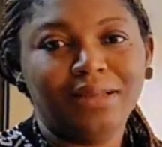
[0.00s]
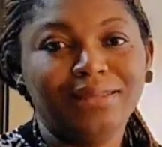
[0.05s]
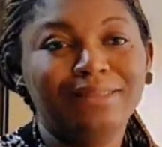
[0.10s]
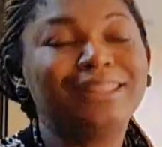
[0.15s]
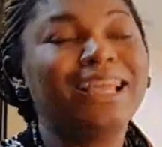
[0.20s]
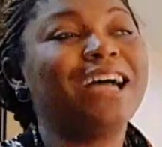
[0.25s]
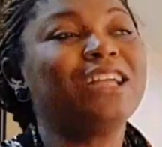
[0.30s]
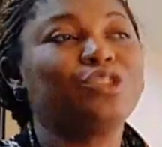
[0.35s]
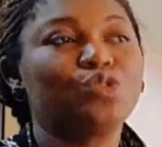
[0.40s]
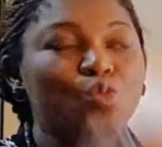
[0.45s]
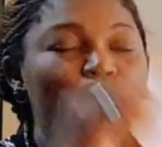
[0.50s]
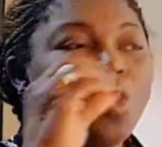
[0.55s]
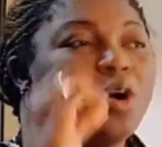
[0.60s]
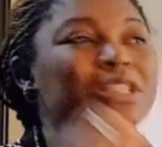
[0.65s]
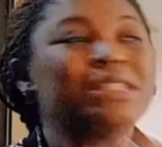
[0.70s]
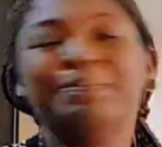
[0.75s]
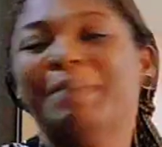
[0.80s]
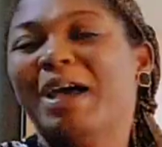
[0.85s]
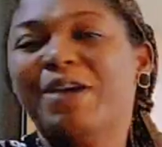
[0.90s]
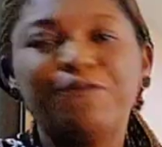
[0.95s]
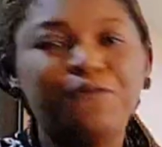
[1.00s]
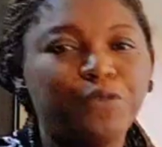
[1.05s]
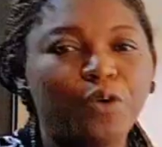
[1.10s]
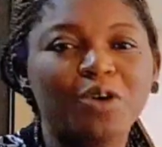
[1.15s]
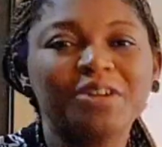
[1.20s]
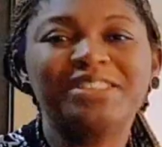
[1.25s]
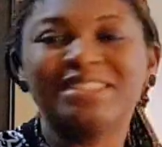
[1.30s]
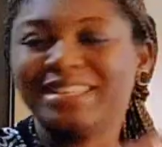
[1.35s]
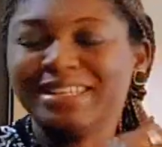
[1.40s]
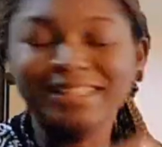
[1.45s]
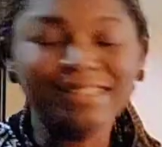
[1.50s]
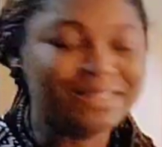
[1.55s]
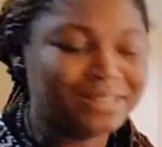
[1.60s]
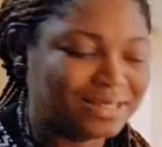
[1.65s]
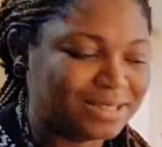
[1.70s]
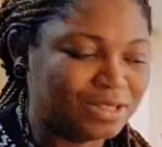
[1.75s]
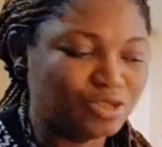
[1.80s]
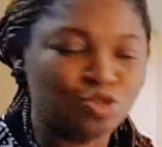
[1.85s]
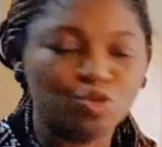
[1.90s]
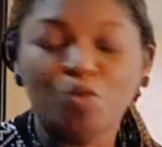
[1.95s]
That was my first
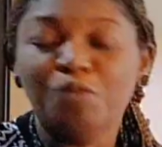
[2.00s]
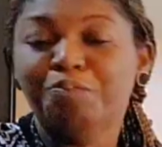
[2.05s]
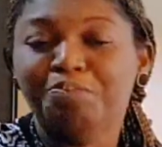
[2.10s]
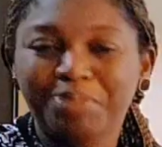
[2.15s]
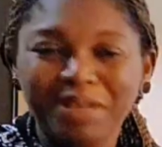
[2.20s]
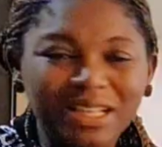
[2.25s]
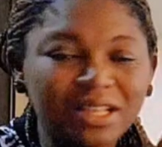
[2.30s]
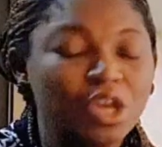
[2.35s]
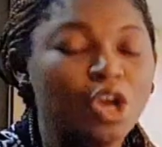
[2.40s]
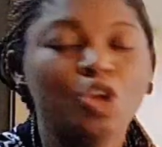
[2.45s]
instinct, in